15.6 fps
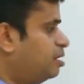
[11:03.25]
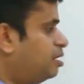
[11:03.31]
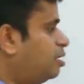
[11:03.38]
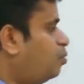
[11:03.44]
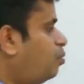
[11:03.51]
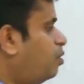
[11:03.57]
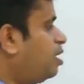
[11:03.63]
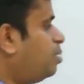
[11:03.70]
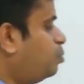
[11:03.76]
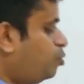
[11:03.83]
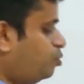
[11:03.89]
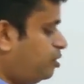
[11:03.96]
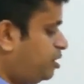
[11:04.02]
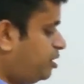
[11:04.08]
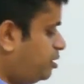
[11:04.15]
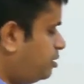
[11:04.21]
Now what
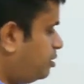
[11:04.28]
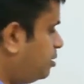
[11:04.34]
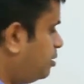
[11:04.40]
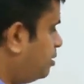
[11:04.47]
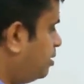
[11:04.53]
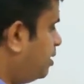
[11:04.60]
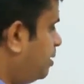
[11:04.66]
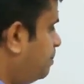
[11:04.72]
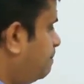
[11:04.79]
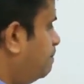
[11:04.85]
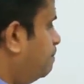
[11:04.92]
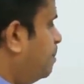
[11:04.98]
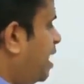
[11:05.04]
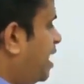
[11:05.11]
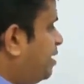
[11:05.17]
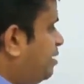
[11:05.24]
about the
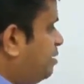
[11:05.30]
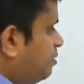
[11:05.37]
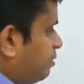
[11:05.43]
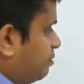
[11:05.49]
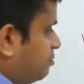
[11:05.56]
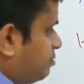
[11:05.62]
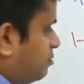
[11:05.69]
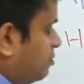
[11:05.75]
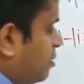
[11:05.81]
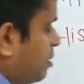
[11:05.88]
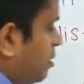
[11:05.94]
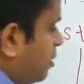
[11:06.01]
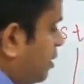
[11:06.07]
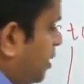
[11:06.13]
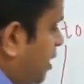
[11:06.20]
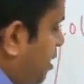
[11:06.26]
matrix?
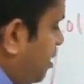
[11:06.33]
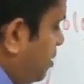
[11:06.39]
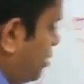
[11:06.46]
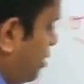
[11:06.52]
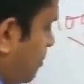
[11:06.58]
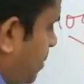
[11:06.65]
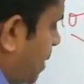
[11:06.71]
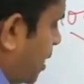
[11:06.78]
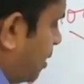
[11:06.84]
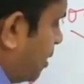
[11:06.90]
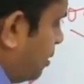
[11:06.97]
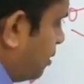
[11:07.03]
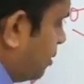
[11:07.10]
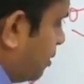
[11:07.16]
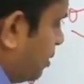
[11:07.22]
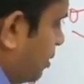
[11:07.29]
In the
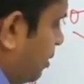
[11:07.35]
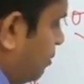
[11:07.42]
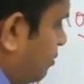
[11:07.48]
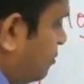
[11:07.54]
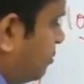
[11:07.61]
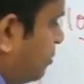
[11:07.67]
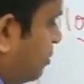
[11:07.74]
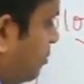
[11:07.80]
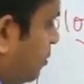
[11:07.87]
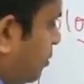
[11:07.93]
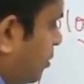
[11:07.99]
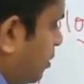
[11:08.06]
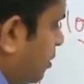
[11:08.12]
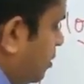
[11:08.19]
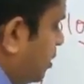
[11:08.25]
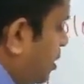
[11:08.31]
matrix,
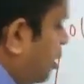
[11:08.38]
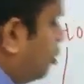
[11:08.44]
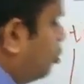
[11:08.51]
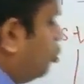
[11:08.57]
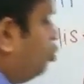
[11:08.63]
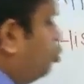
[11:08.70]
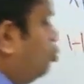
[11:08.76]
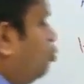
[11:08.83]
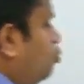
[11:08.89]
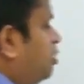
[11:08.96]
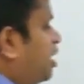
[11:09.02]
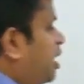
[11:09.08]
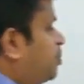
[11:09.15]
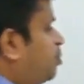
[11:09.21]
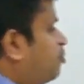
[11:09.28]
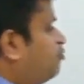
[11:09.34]
there are two
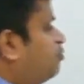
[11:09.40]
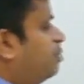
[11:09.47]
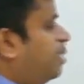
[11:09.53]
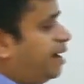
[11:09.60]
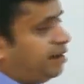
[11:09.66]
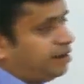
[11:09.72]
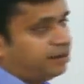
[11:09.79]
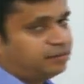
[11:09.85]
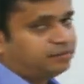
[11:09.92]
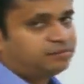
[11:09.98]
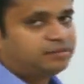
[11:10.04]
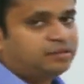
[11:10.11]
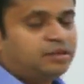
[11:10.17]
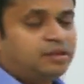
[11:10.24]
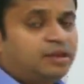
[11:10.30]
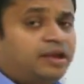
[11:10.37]
type of
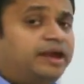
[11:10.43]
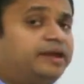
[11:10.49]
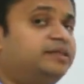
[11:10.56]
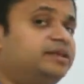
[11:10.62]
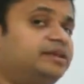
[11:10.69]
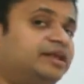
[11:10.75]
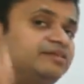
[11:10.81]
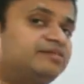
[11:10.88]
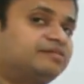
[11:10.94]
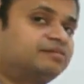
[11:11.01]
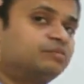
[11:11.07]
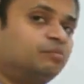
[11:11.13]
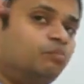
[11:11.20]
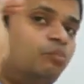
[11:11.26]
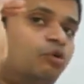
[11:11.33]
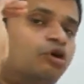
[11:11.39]
matrix. I think
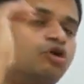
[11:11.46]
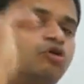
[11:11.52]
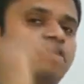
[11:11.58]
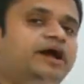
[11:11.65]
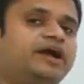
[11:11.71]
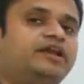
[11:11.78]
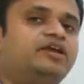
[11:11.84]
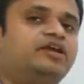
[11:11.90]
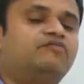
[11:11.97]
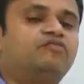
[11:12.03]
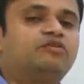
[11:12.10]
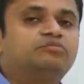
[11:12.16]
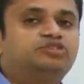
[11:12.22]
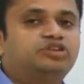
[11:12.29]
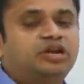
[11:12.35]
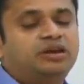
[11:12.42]
let's borrow idea
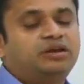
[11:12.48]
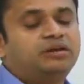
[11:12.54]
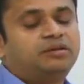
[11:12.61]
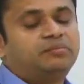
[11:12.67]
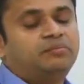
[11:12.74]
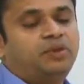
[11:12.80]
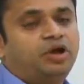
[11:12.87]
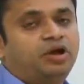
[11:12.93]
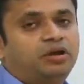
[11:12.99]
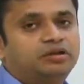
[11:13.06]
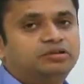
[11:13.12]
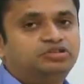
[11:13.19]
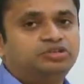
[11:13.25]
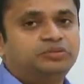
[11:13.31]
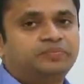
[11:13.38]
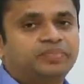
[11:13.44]
from general
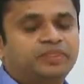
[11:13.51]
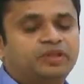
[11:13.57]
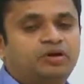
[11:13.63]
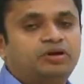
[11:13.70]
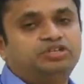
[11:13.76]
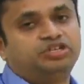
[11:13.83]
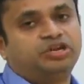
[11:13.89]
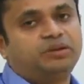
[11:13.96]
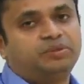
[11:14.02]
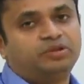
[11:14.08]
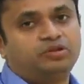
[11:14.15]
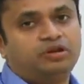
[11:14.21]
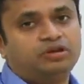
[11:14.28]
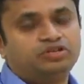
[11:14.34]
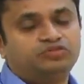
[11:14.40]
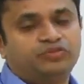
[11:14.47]
biology or general
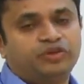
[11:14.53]
pathology.